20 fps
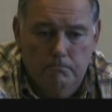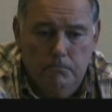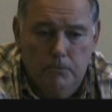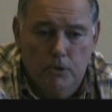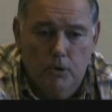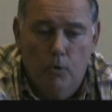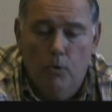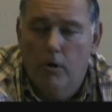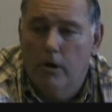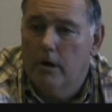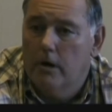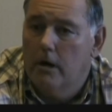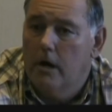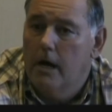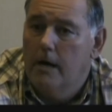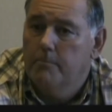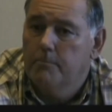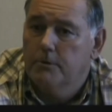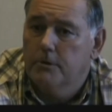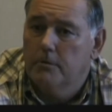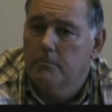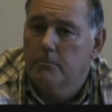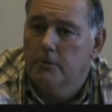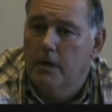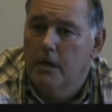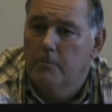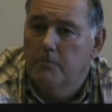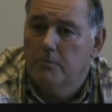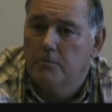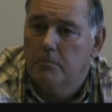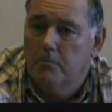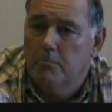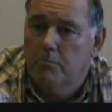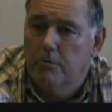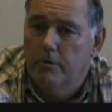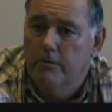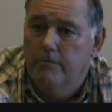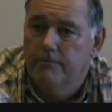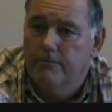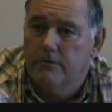go on and op, sometimes we were
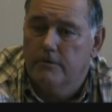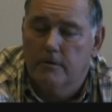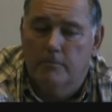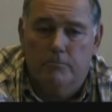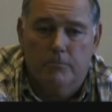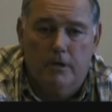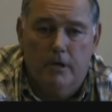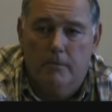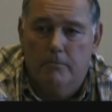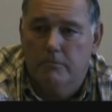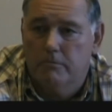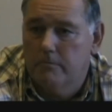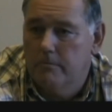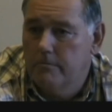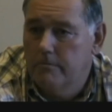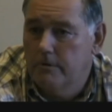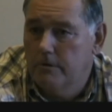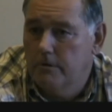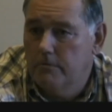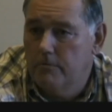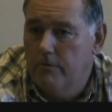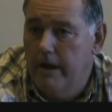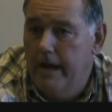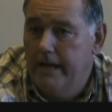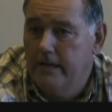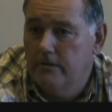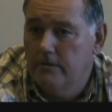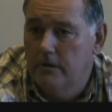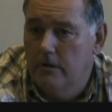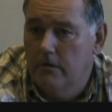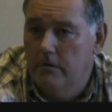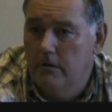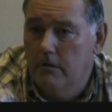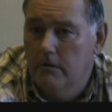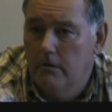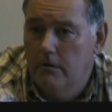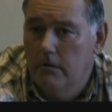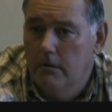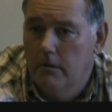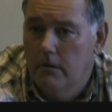briefed, sometimes we were just reactionary.
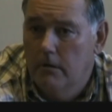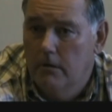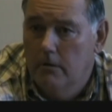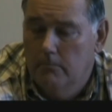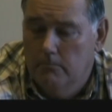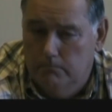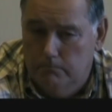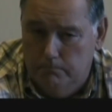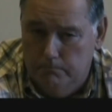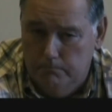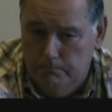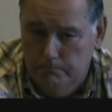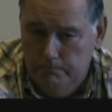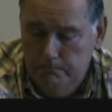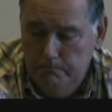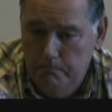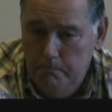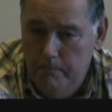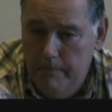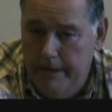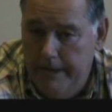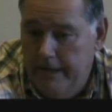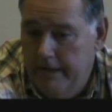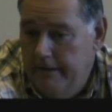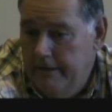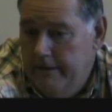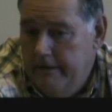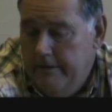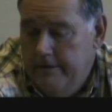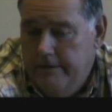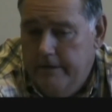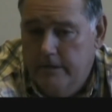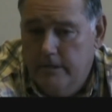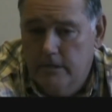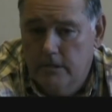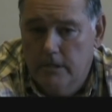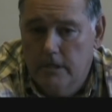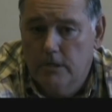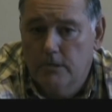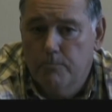And
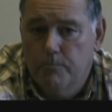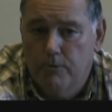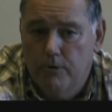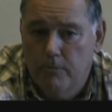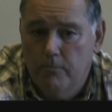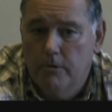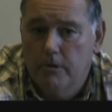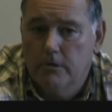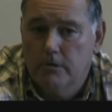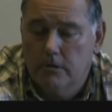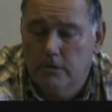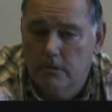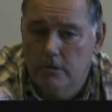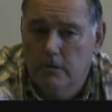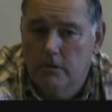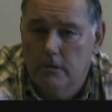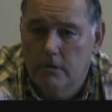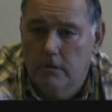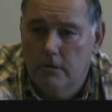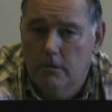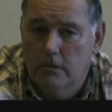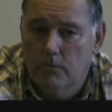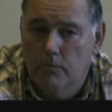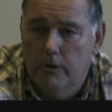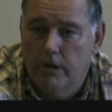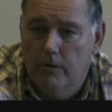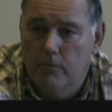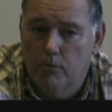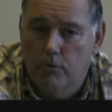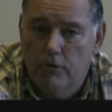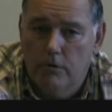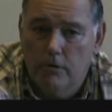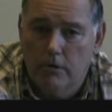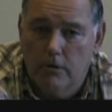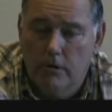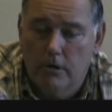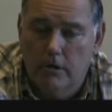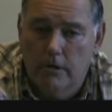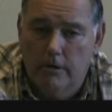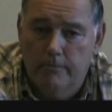that's pretty much the way it worked.
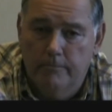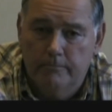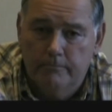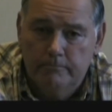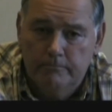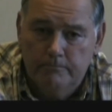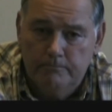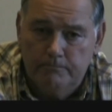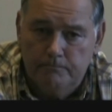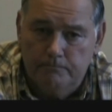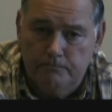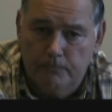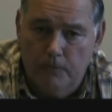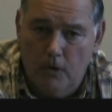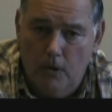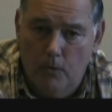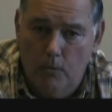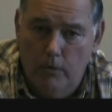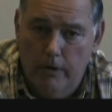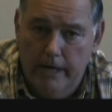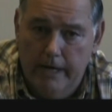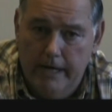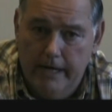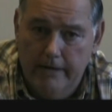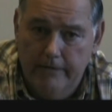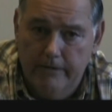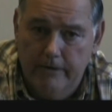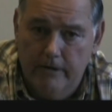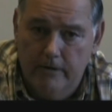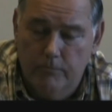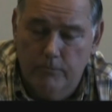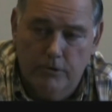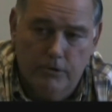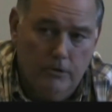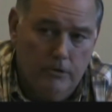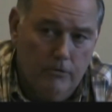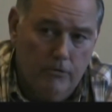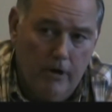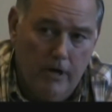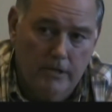When I got there, it was
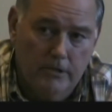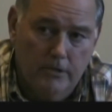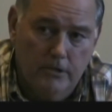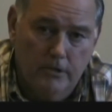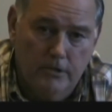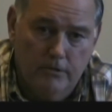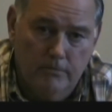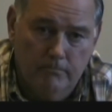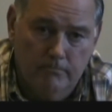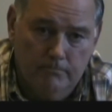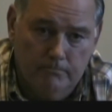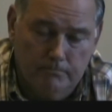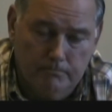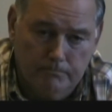still the dry season.